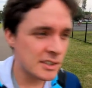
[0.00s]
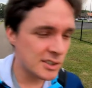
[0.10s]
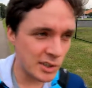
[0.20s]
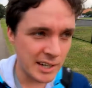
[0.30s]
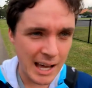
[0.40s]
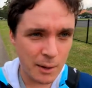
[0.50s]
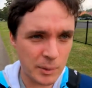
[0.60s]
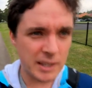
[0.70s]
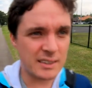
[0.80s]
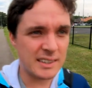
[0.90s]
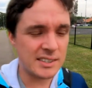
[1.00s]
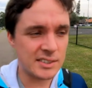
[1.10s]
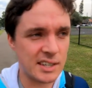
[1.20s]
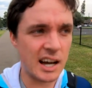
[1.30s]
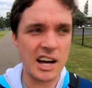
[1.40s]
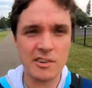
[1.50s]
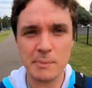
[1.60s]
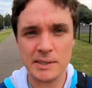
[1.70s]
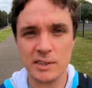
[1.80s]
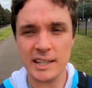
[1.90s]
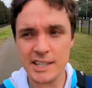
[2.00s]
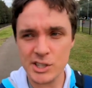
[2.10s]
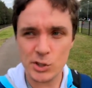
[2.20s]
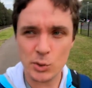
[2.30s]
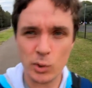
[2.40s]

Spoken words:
So now with this calf muscle issue,